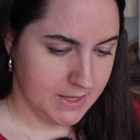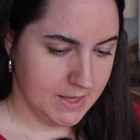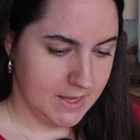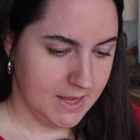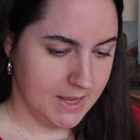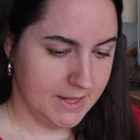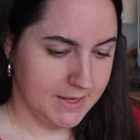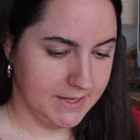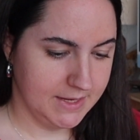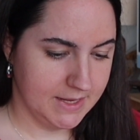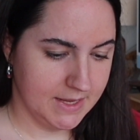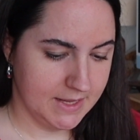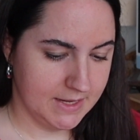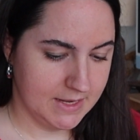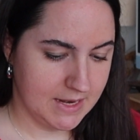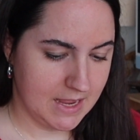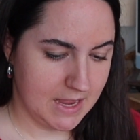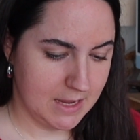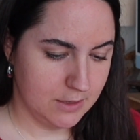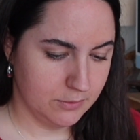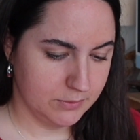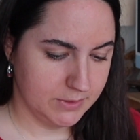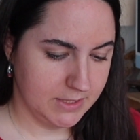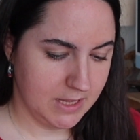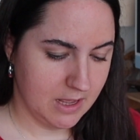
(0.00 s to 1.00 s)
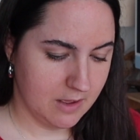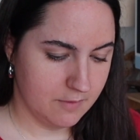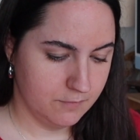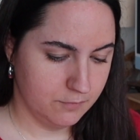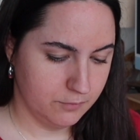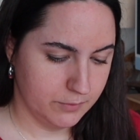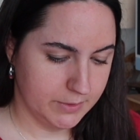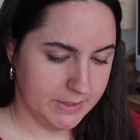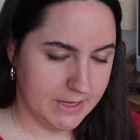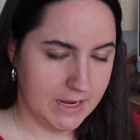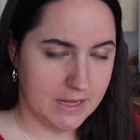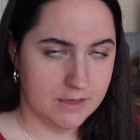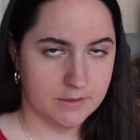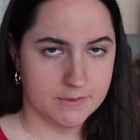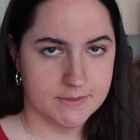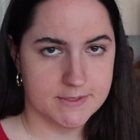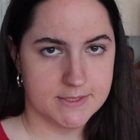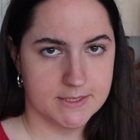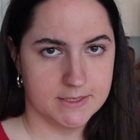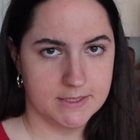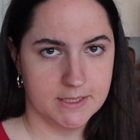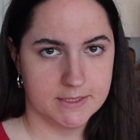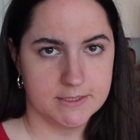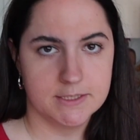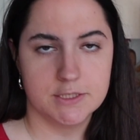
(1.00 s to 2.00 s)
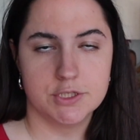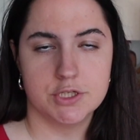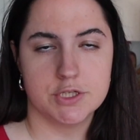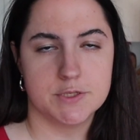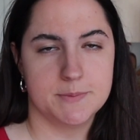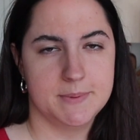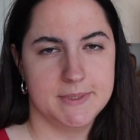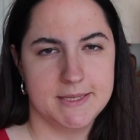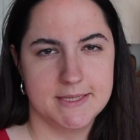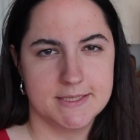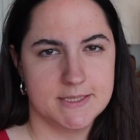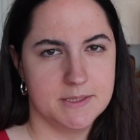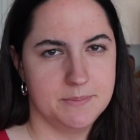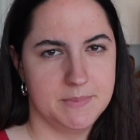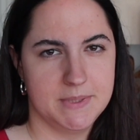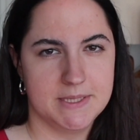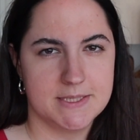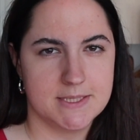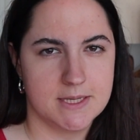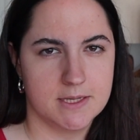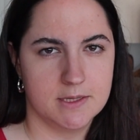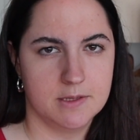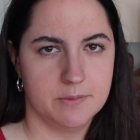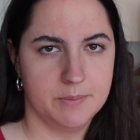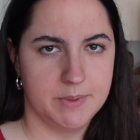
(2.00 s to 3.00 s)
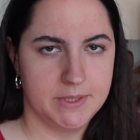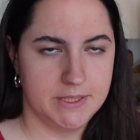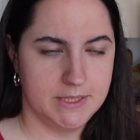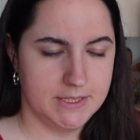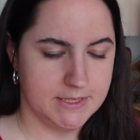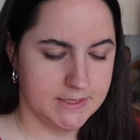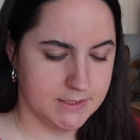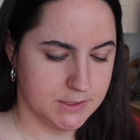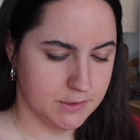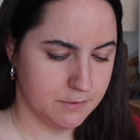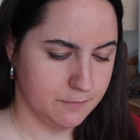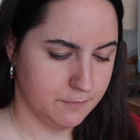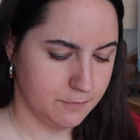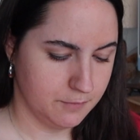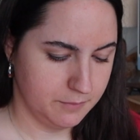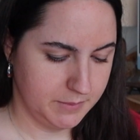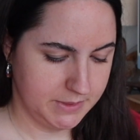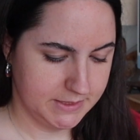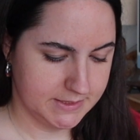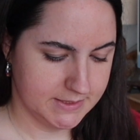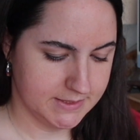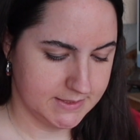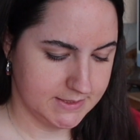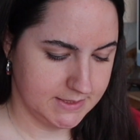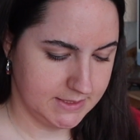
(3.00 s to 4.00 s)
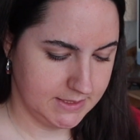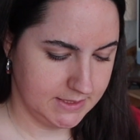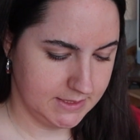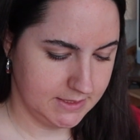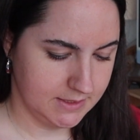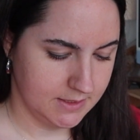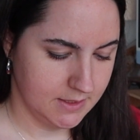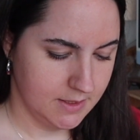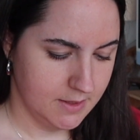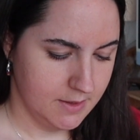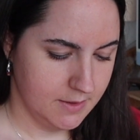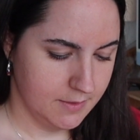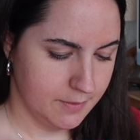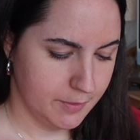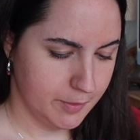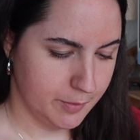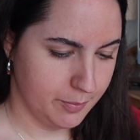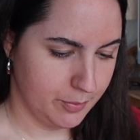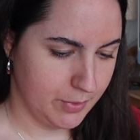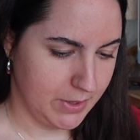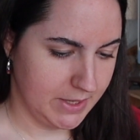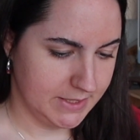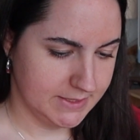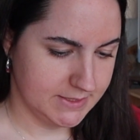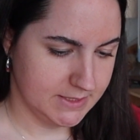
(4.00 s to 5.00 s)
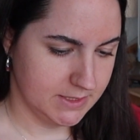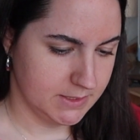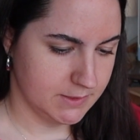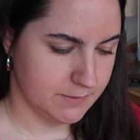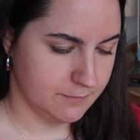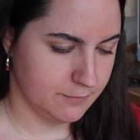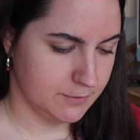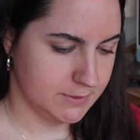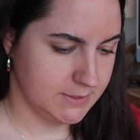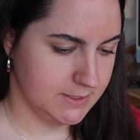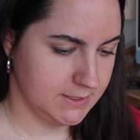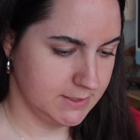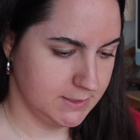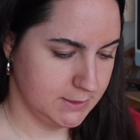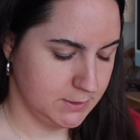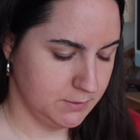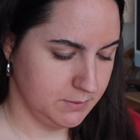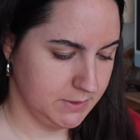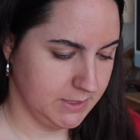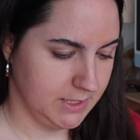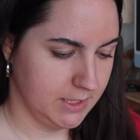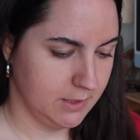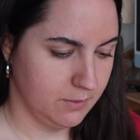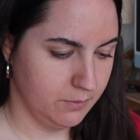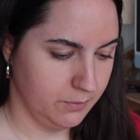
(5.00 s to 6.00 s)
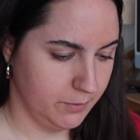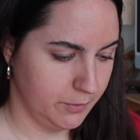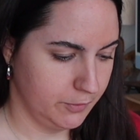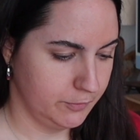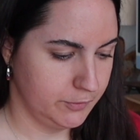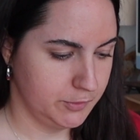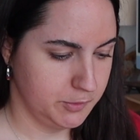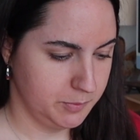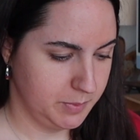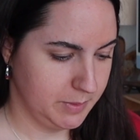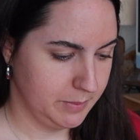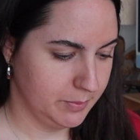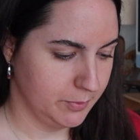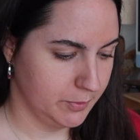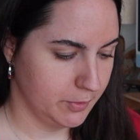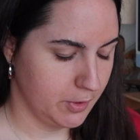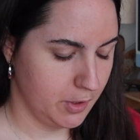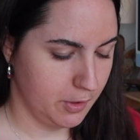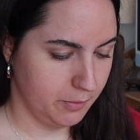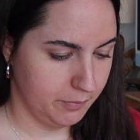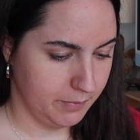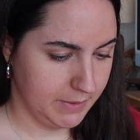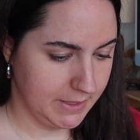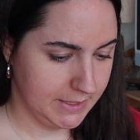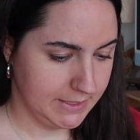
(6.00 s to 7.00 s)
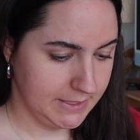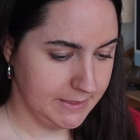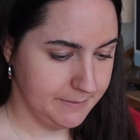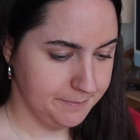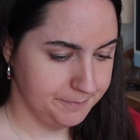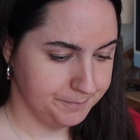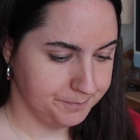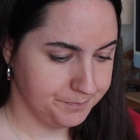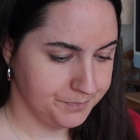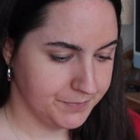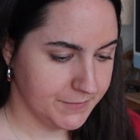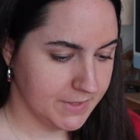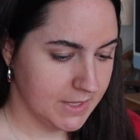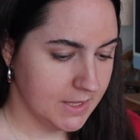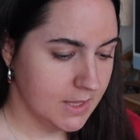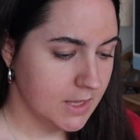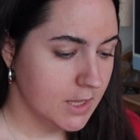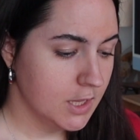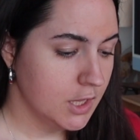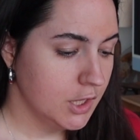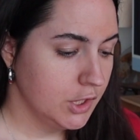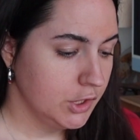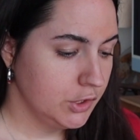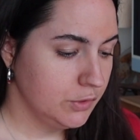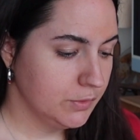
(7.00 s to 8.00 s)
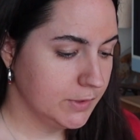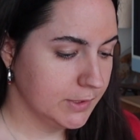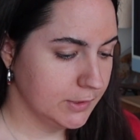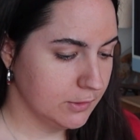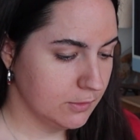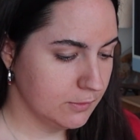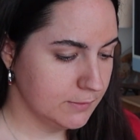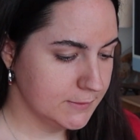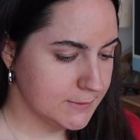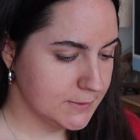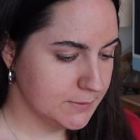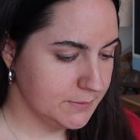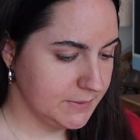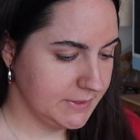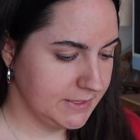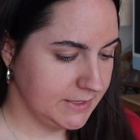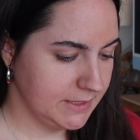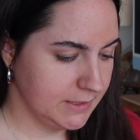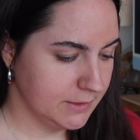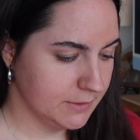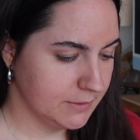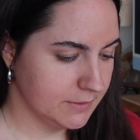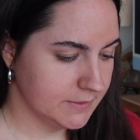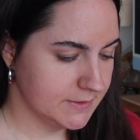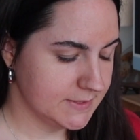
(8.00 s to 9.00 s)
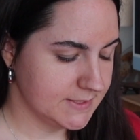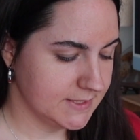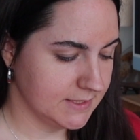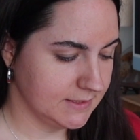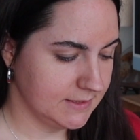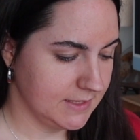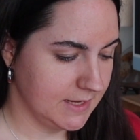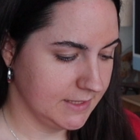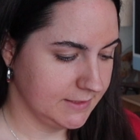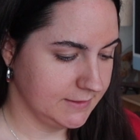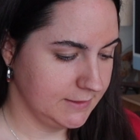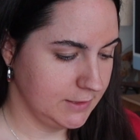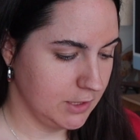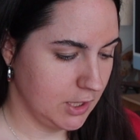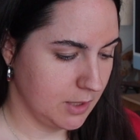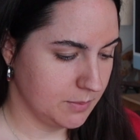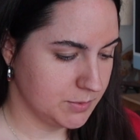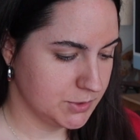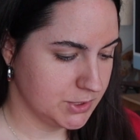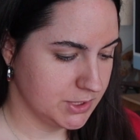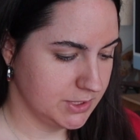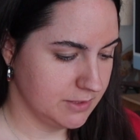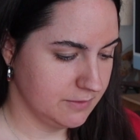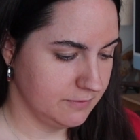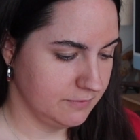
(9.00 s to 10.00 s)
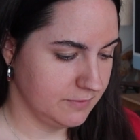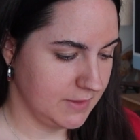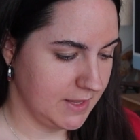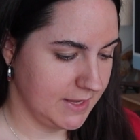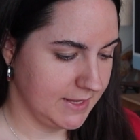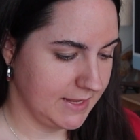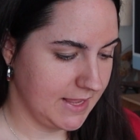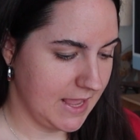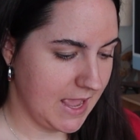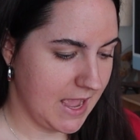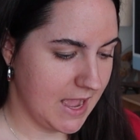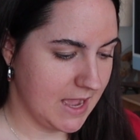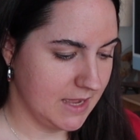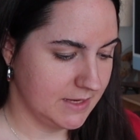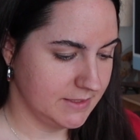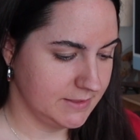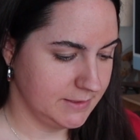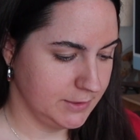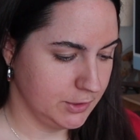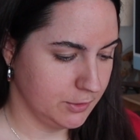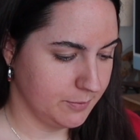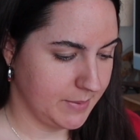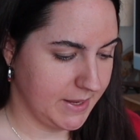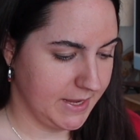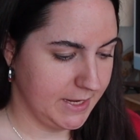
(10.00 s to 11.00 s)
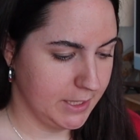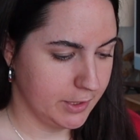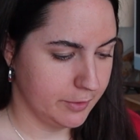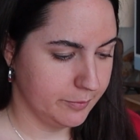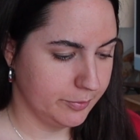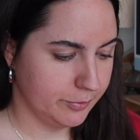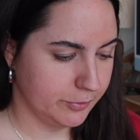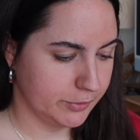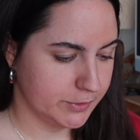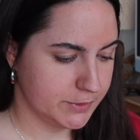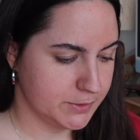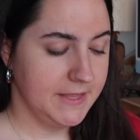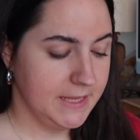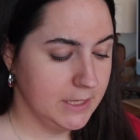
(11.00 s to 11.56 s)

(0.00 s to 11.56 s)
And again, I only have one adult selected just because it makes it a little bit easier for me to see the prices versus doing it with 2 people already. You can also here select the option of like add nearby airports.